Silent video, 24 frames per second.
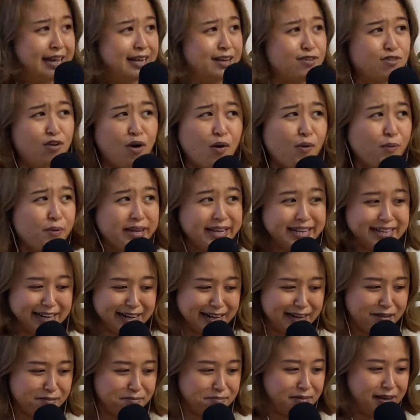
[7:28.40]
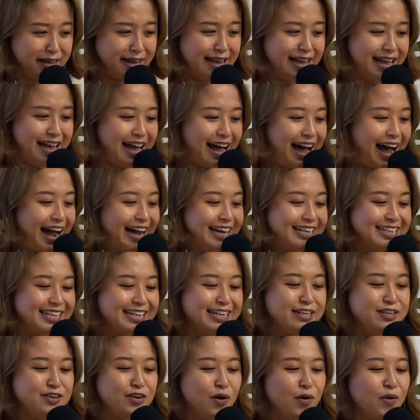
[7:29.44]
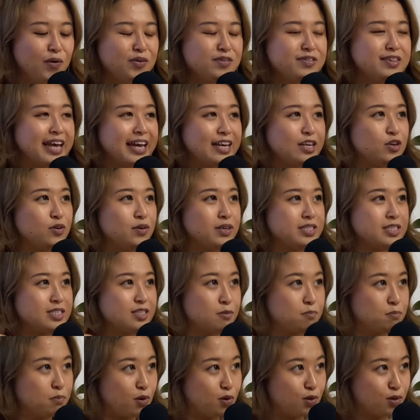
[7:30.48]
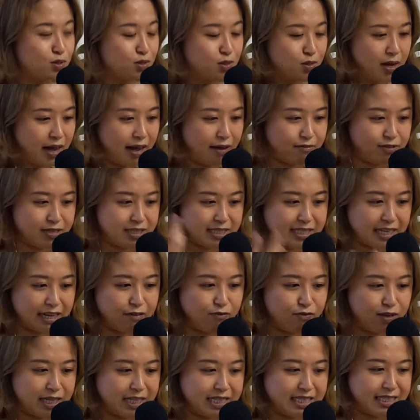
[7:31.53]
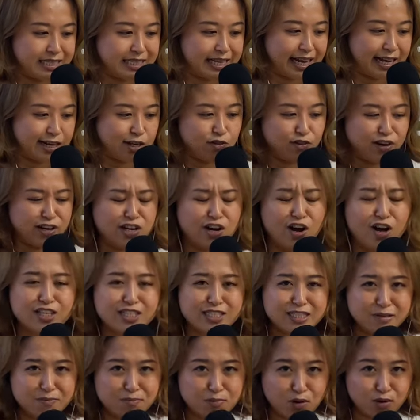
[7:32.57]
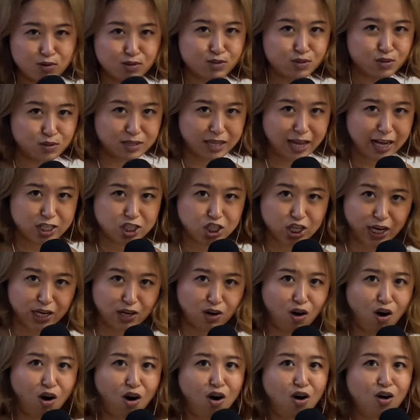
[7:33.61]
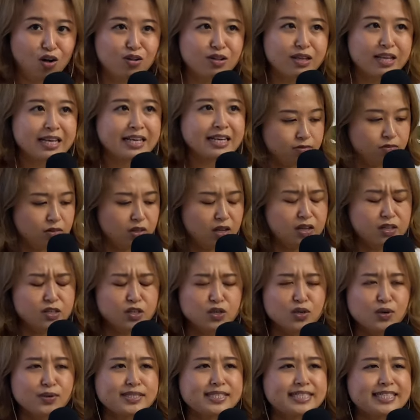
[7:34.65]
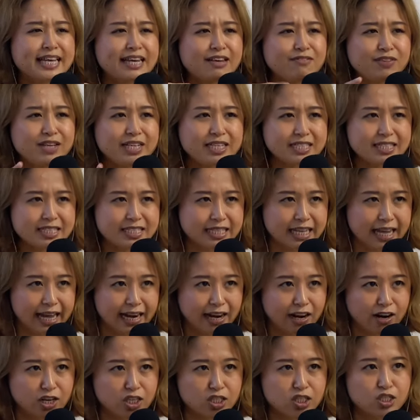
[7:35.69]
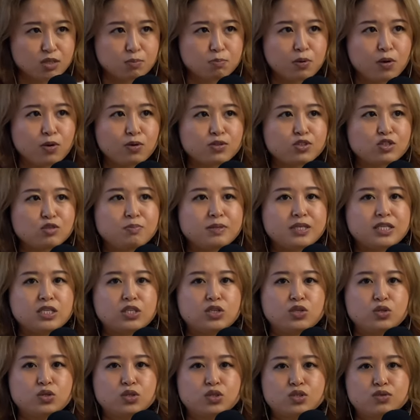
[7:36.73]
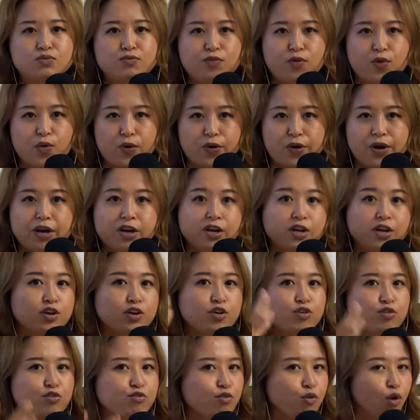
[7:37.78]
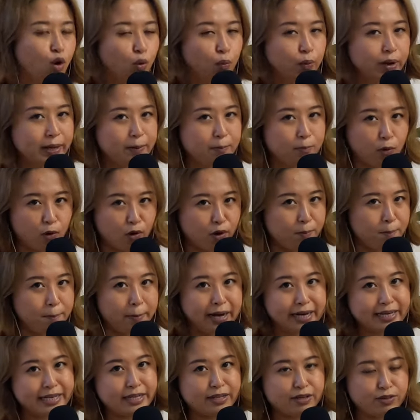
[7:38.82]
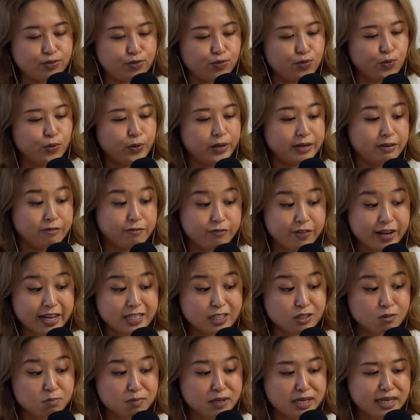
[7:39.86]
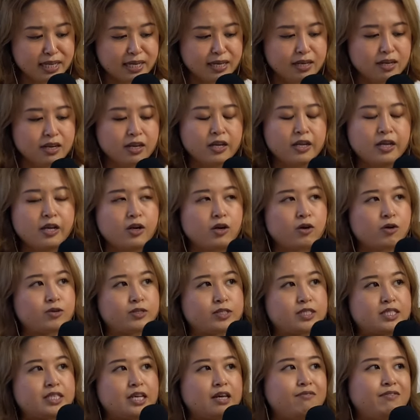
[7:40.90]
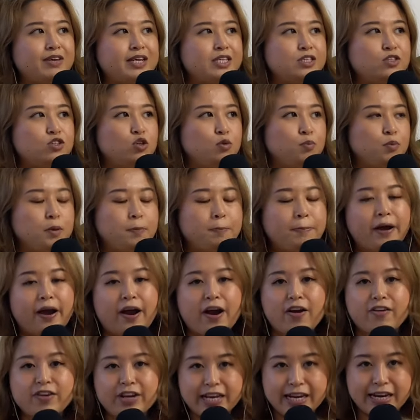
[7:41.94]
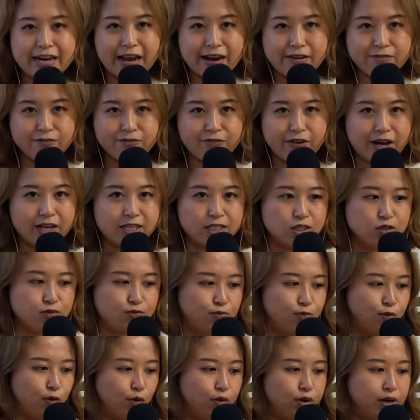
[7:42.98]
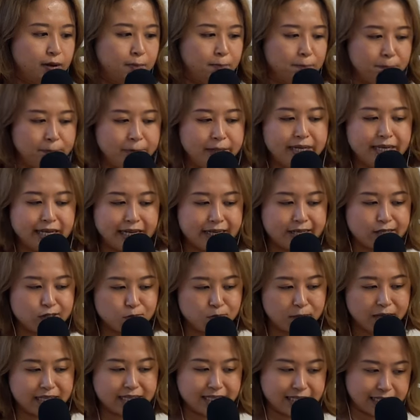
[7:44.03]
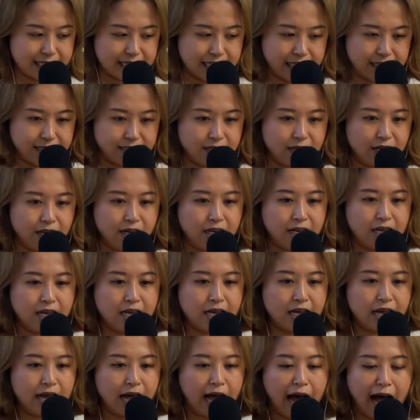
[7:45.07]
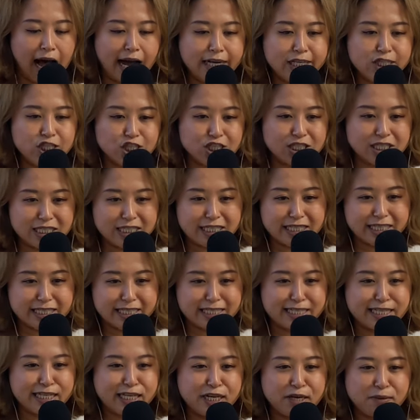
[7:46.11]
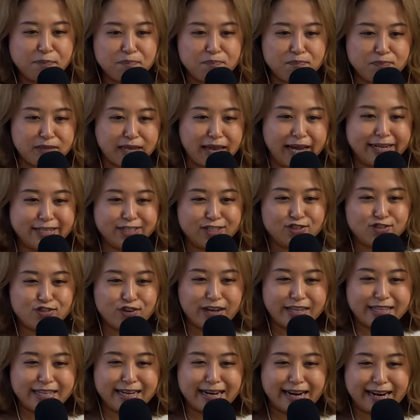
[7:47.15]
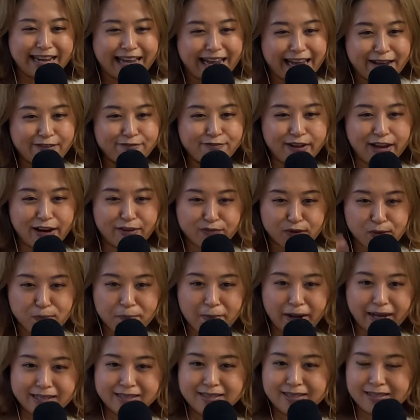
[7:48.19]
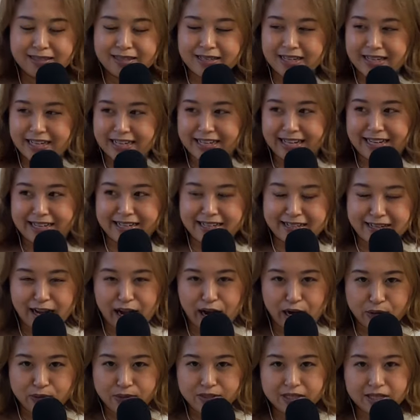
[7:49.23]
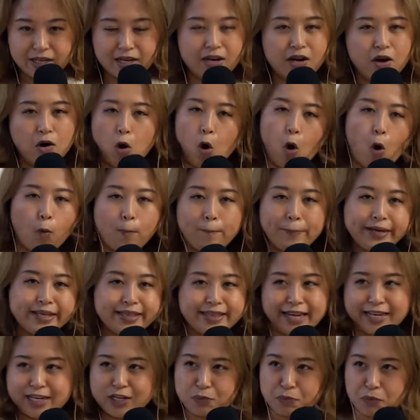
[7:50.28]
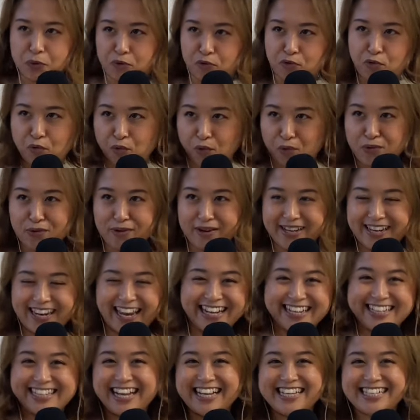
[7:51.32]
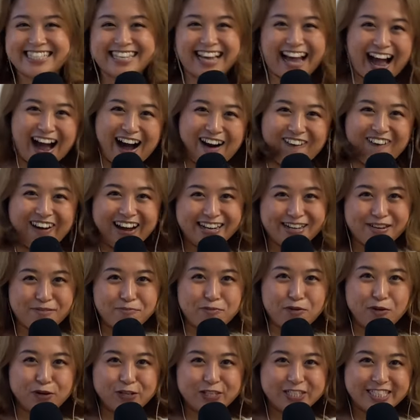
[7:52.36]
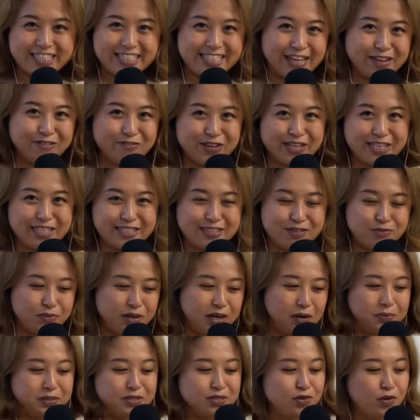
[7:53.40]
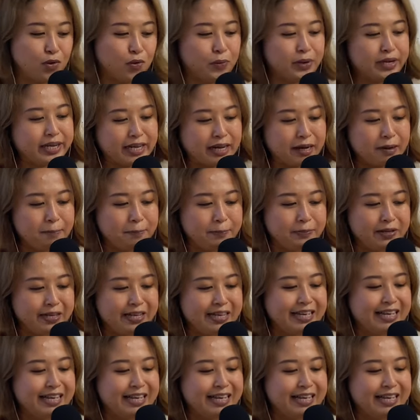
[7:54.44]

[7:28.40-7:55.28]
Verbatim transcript: Growing up, I didn't know that you are supposed to have savings that you are not supposed to touch at all. You know, savings that are supposed to be used for growing more money through investment, or savings to prepare in advance for a big expenses. I just keep the extra that I have every month in an account, hoping that it will grow. Like, that's how I approached savings when I was growing up.